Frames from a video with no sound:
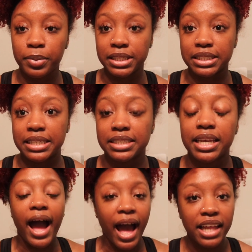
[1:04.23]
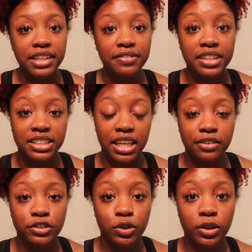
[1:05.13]
business. I live in the state
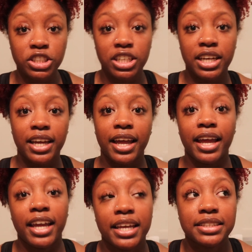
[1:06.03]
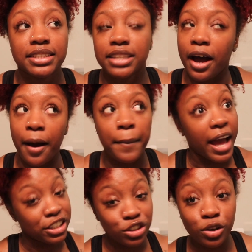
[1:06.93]
of Georgia and um,
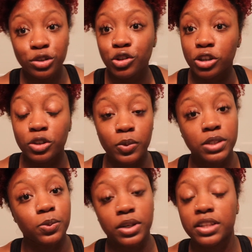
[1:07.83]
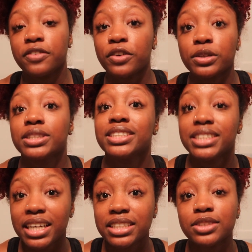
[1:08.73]
as you know Georgia was one of the first
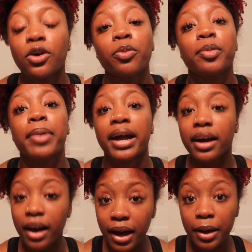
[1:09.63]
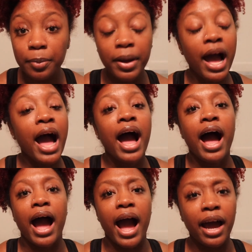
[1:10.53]
states to open back up.
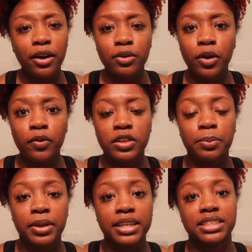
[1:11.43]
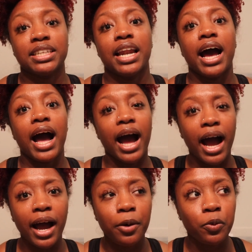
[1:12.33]
I don't know if the place that
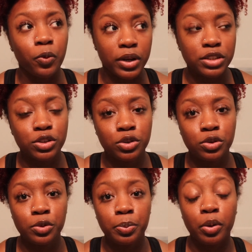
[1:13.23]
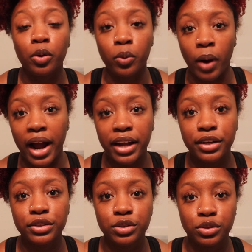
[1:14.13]
I went to
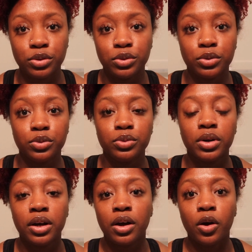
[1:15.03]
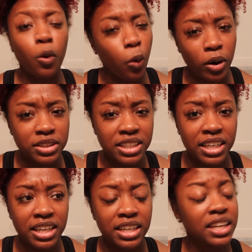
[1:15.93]
prior to
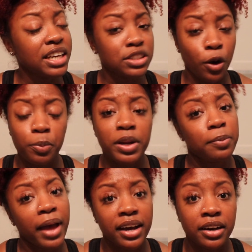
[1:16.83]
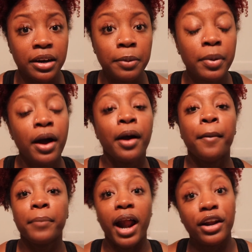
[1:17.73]
quarantine is opening back up
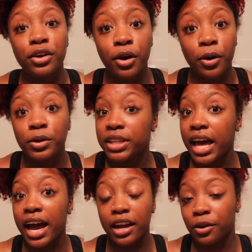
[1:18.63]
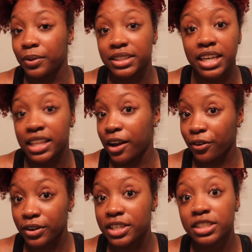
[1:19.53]
but I know that I don't want to take that
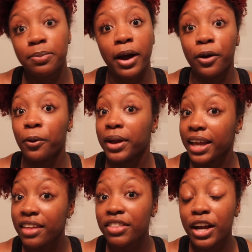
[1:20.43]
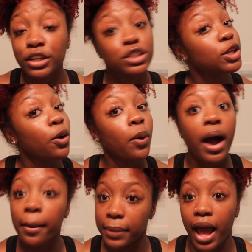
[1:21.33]
risk by going in there so
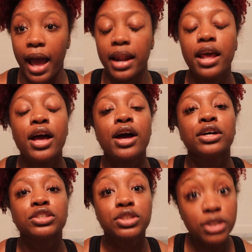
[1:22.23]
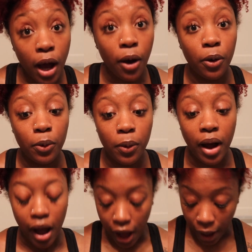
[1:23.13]
I'm not.
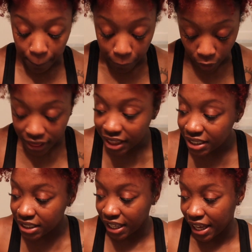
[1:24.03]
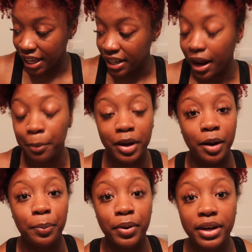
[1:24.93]
So I bought this kit. I'm
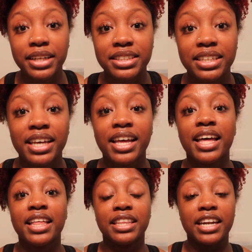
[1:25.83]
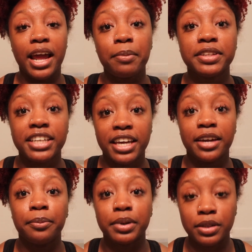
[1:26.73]
gonna put the name of the
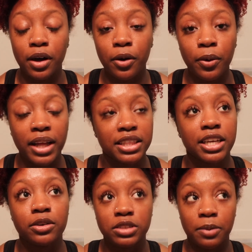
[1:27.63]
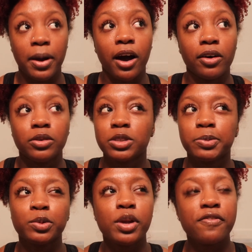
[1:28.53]
kit below. I think it was about, it was
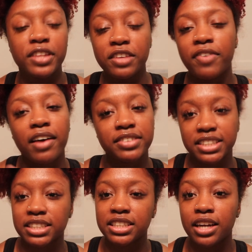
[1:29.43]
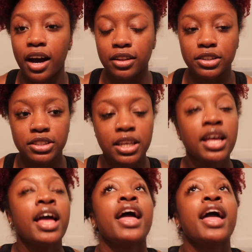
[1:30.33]
between 55 and $60